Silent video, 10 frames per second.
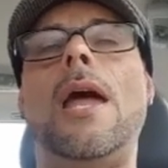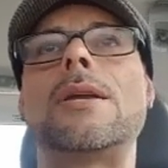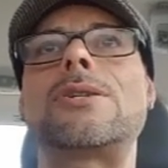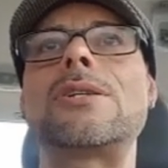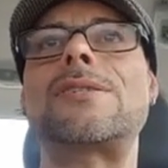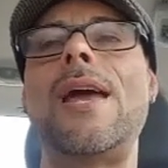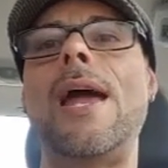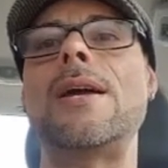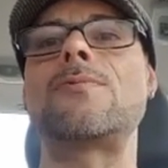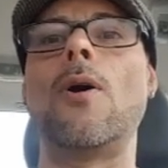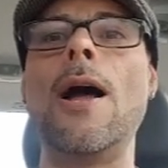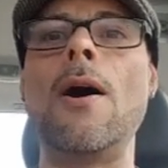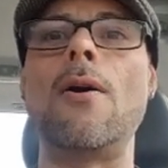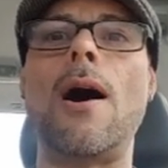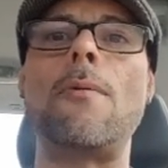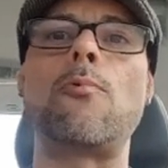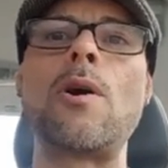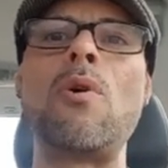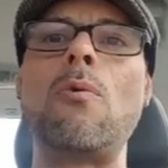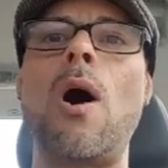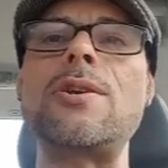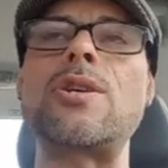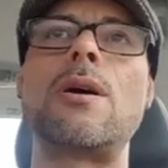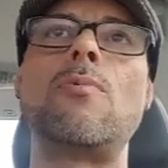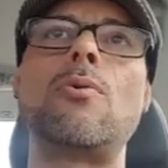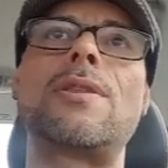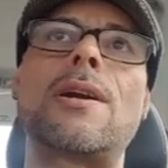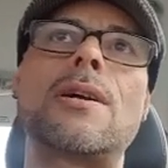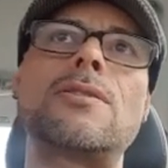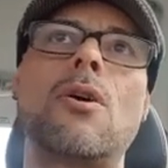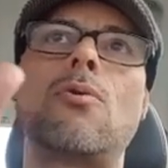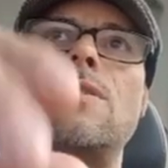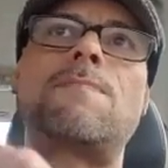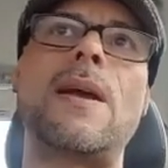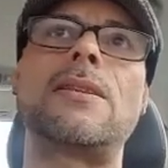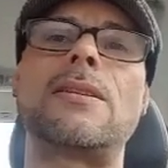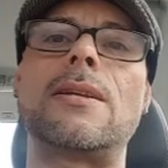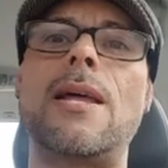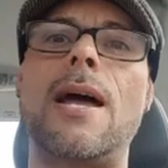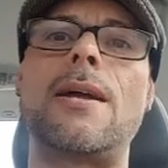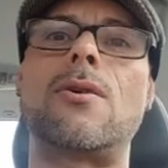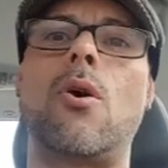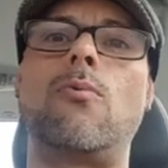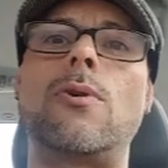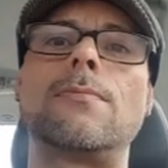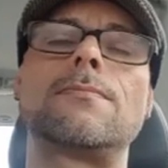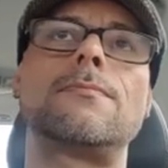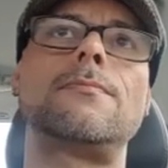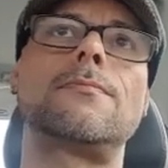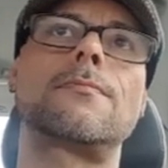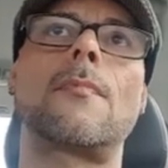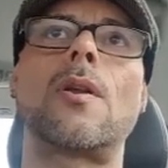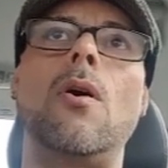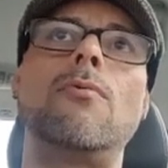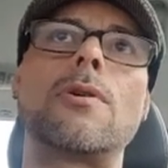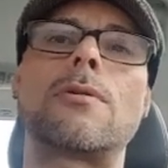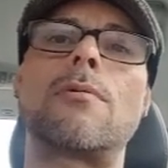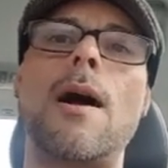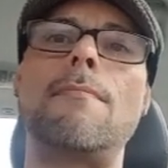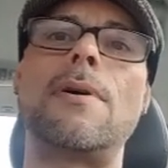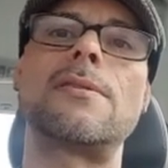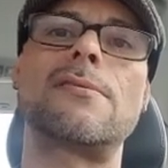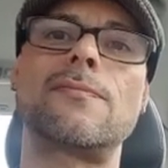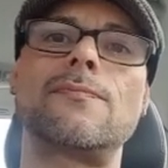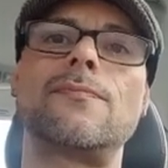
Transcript: And she said, well, we were watching a movie. The girls that were spending the night over grandma's